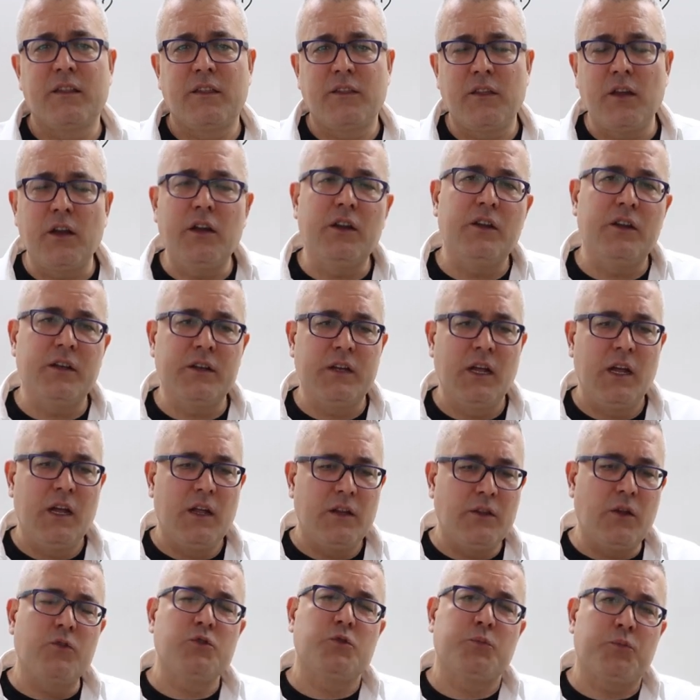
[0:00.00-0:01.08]
third,
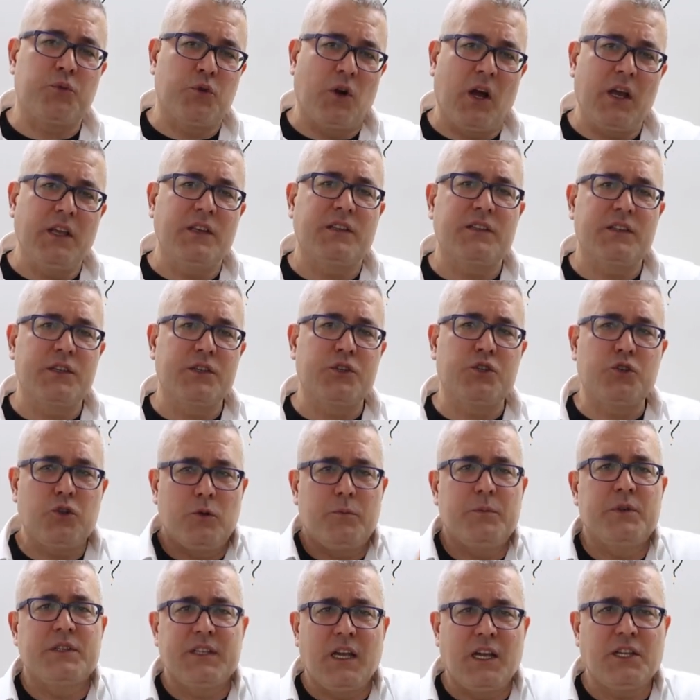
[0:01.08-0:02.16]
those prices
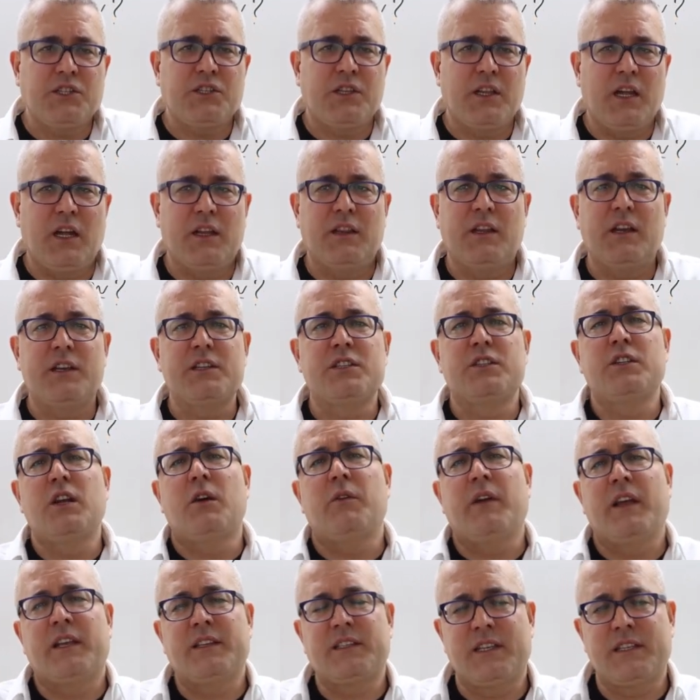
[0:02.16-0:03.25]
should be such that there's
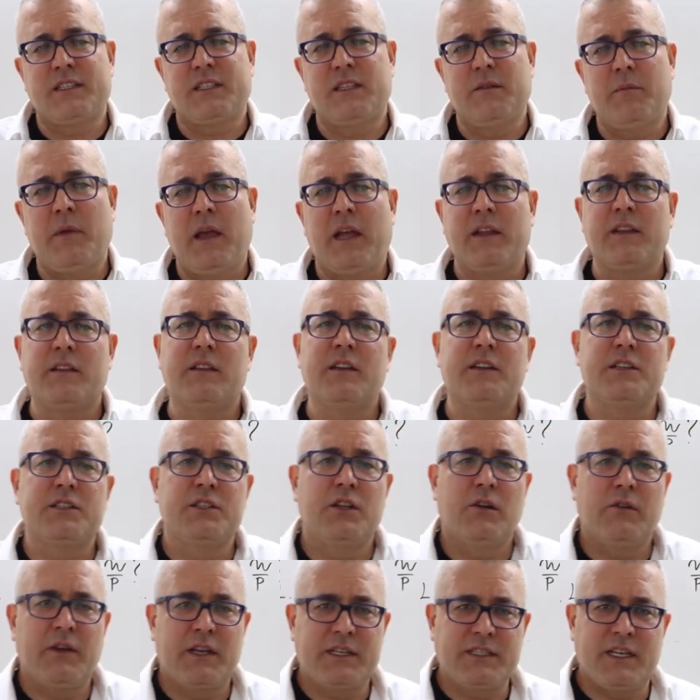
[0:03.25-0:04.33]
no excess demand, there's
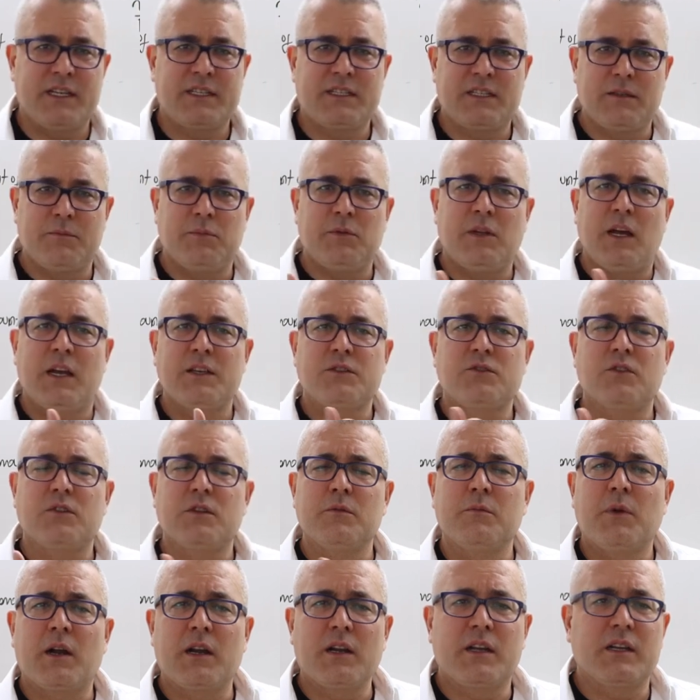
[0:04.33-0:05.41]
no excess supply. So
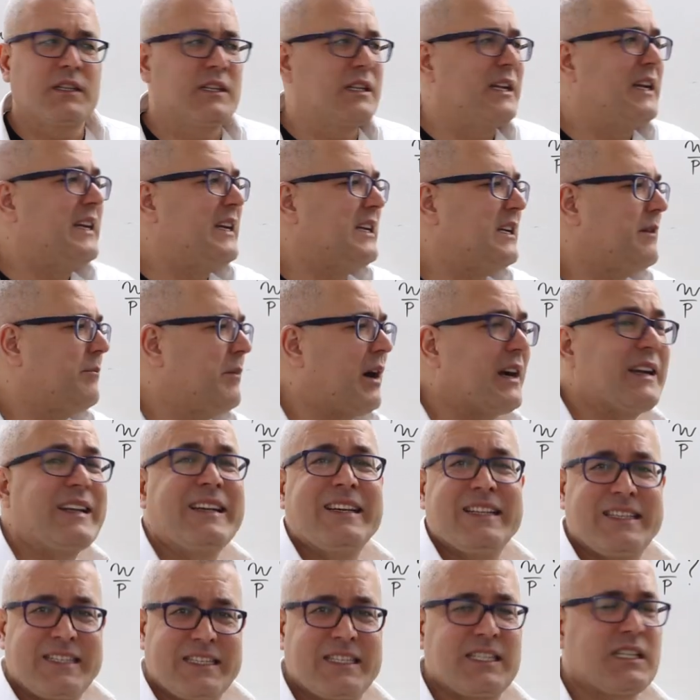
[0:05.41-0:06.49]
the
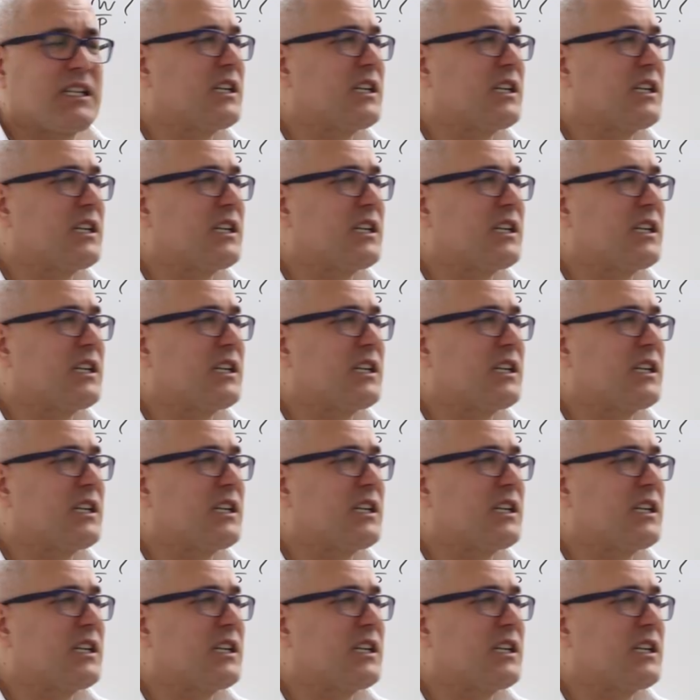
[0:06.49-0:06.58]
market's